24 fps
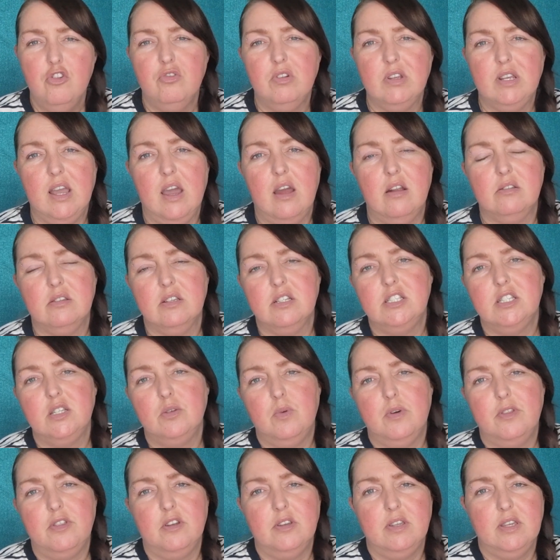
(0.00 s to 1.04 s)
regardless of
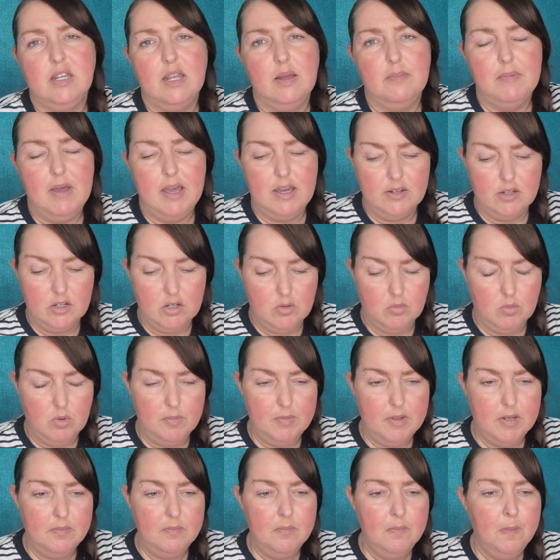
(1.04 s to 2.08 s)
whether you're a man or a
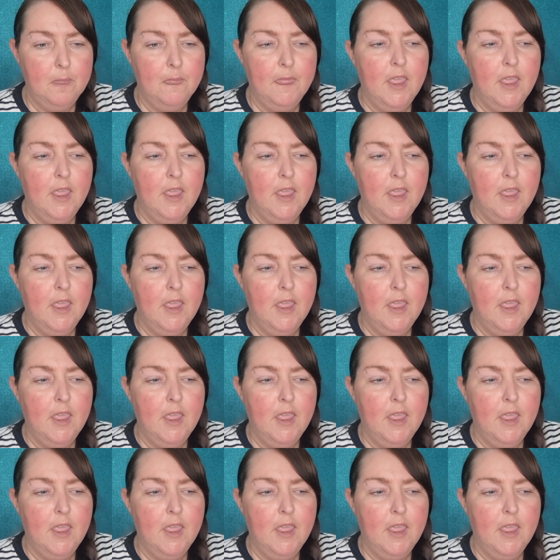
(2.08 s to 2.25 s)
woman.